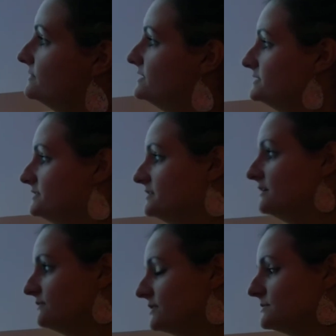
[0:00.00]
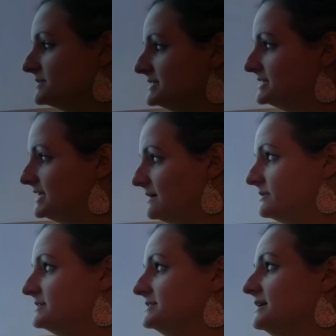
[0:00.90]
this is our frequency table.
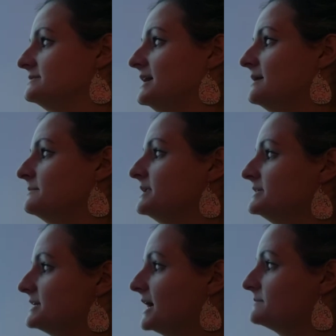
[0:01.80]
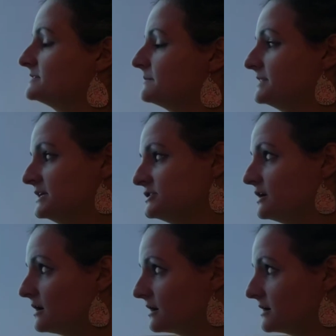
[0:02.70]
It tells how many times something's
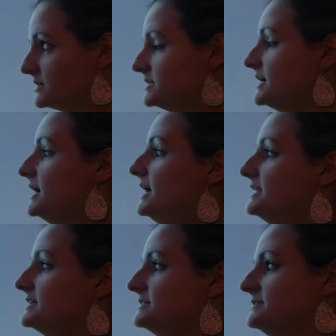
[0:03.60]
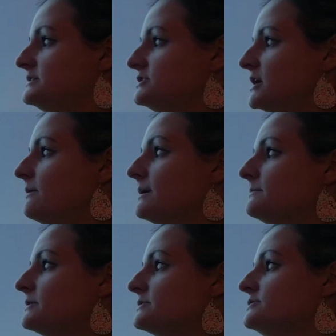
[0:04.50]
occurred. This is showing
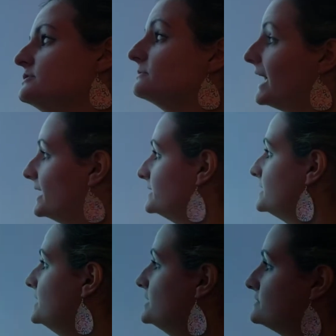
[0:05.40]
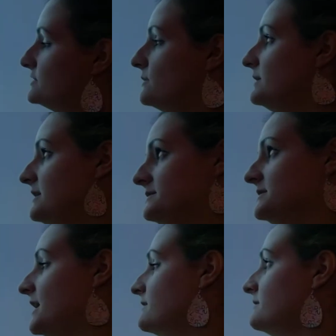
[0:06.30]
books you read. So we could
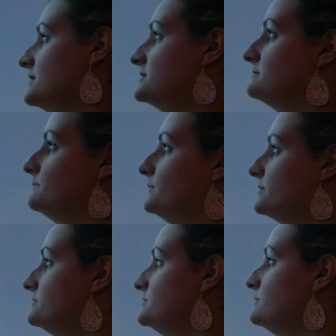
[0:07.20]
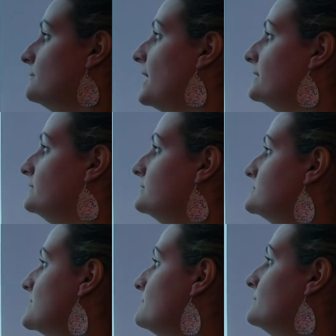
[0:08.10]
title this Books You Read. You could
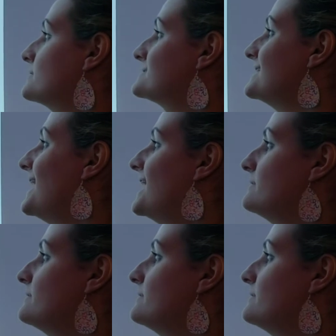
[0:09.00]
say books I